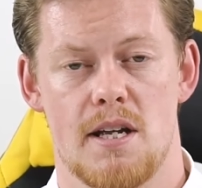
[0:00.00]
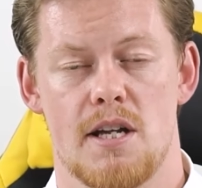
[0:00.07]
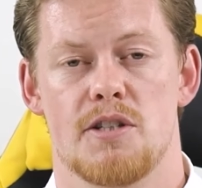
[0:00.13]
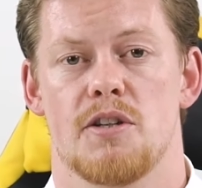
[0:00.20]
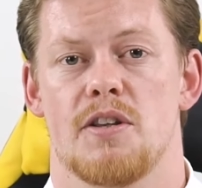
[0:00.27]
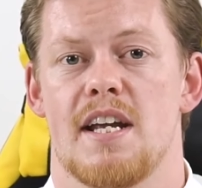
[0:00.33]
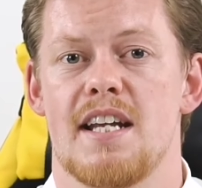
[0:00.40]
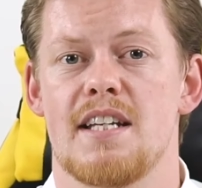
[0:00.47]

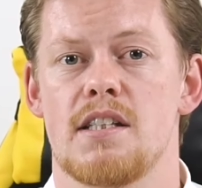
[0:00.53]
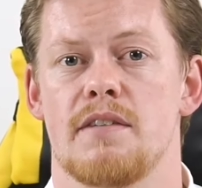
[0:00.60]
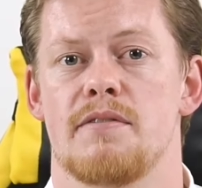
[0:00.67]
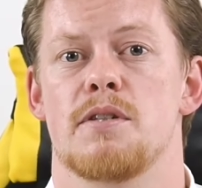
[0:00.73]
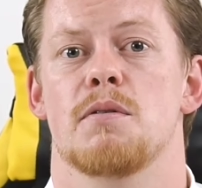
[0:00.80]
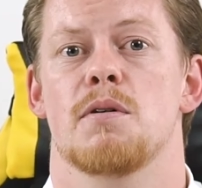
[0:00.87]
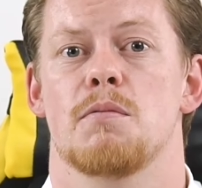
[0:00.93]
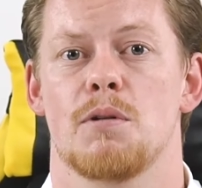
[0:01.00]
So the
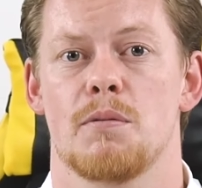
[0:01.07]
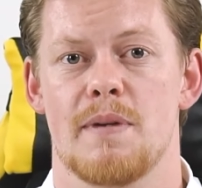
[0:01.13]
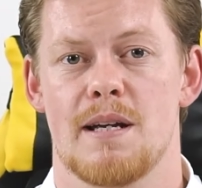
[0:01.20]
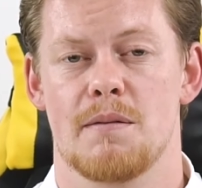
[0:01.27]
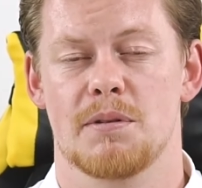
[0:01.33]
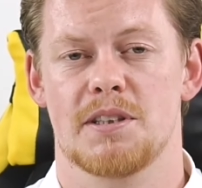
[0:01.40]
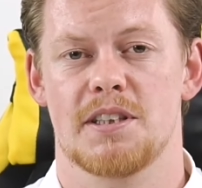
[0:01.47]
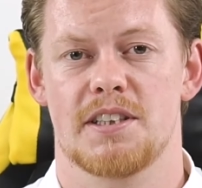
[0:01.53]
interviewer will be
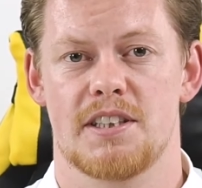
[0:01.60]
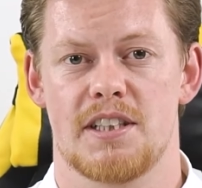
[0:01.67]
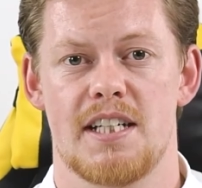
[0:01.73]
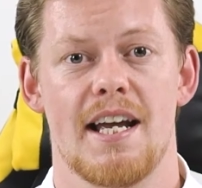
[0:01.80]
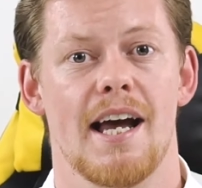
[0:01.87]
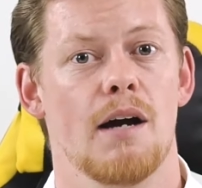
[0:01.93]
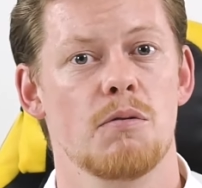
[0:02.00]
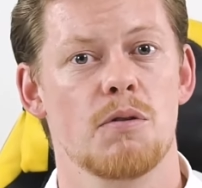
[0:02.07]
able to see
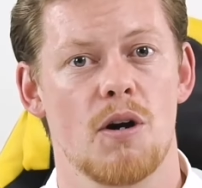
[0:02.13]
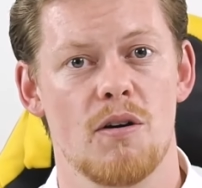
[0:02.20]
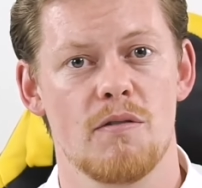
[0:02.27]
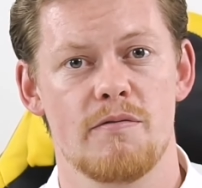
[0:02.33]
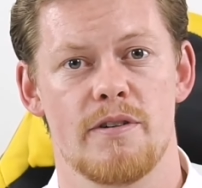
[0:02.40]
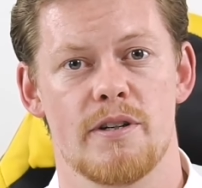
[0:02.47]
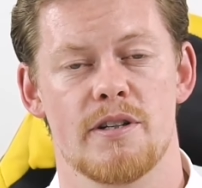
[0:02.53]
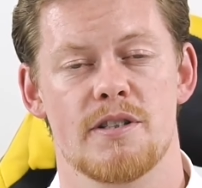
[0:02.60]
how
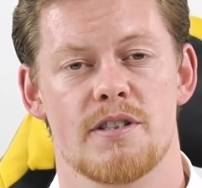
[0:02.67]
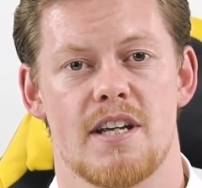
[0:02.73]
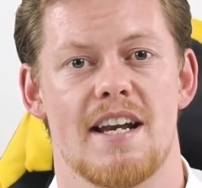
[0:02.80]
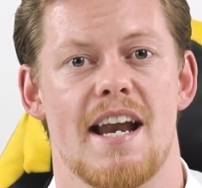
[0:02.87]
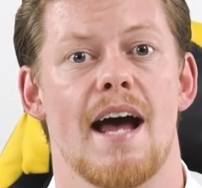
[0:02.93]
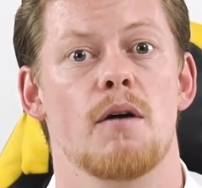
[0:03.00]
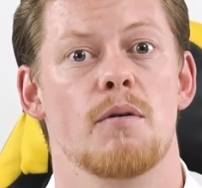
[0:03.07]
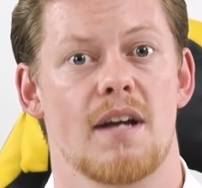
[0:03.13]
confident and
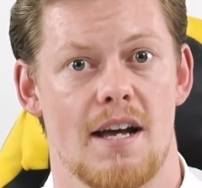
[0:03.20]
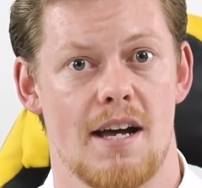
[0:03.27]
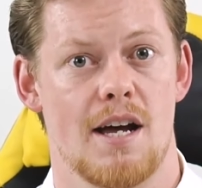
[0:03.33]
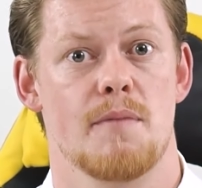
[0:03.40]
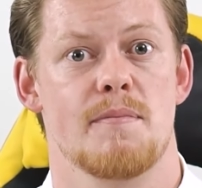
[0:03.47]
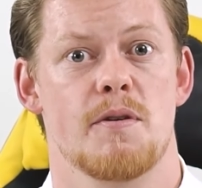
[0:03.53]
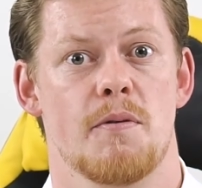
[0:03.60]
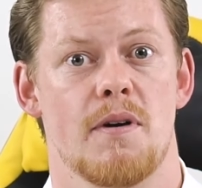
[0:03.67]
how
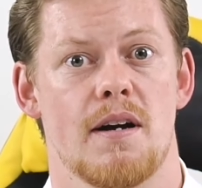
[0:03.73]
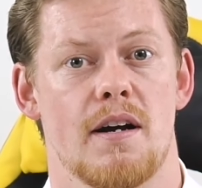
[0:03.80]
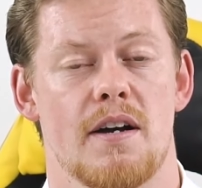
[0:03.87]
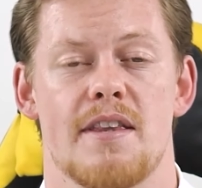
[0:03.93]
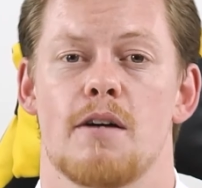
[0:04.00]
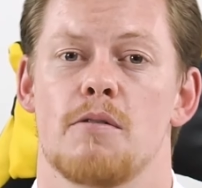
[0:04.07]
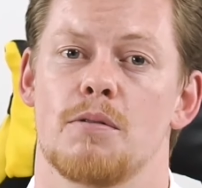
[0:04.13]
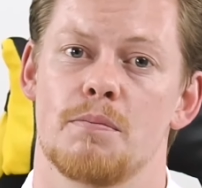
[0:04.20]
calm you are,
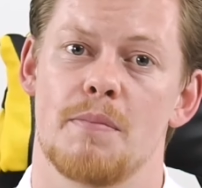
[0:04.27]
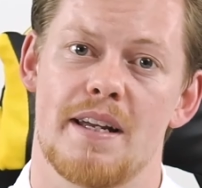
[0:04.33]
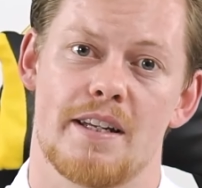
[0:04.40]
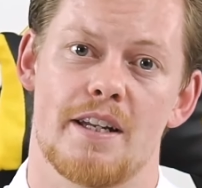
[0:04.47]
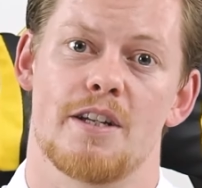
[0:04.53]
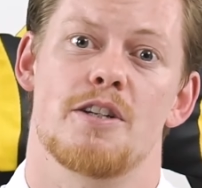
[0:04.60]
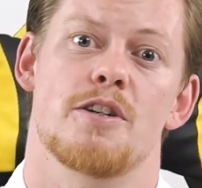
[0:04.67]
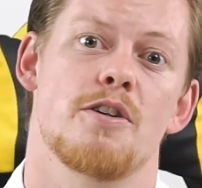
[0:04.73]
and that will
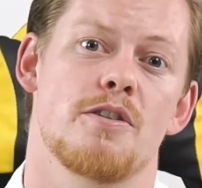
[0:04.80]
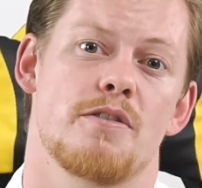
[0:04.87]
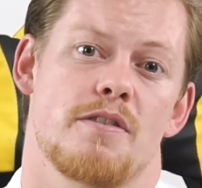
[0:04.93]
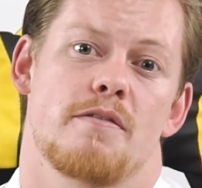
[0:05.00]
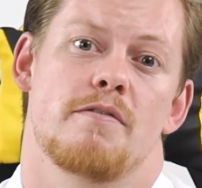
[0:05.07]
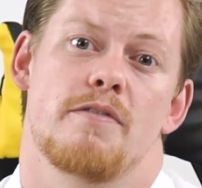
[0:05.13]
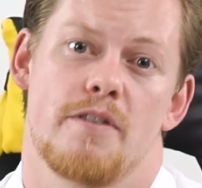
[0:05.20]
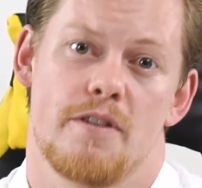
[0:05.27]
make a good
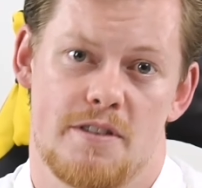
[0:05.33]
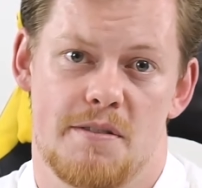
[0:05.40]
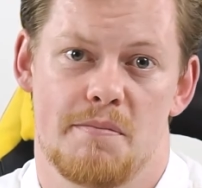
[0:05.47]
first